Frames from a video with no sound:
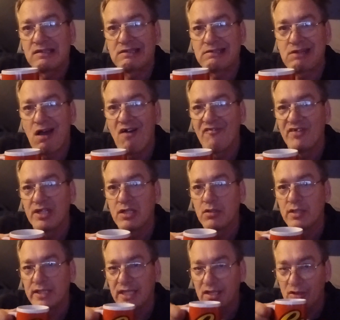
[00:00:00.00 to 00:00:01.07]
coffee
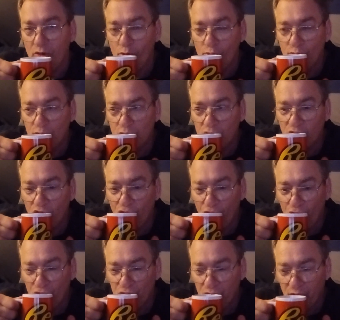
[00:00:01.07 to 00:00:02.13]
going here,
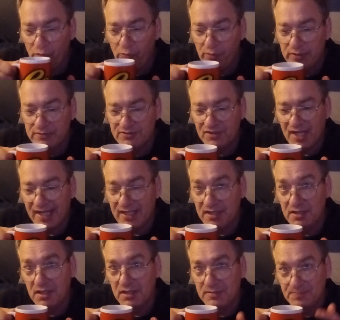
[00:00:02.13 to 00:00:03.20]
so I can
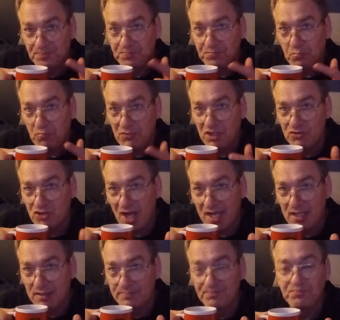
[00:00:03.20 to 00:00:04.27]
try
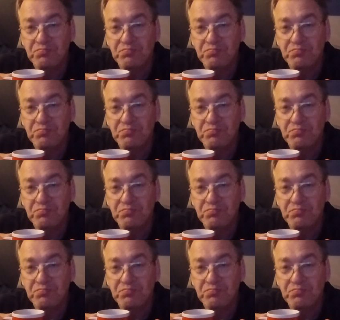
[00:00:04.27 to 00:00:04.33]
to